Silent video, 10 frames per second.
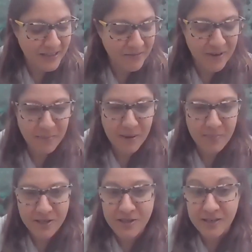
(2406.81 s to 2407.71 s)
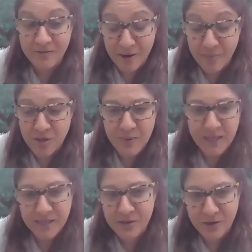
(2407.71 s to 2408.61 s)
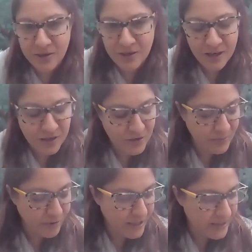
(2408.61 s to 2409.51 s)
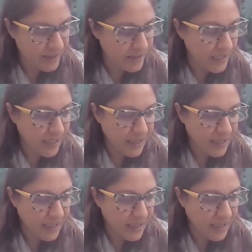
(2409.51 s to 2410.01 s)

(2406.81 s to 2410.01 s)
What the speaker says: And in fact, my PhD very much based on Carlota Perez's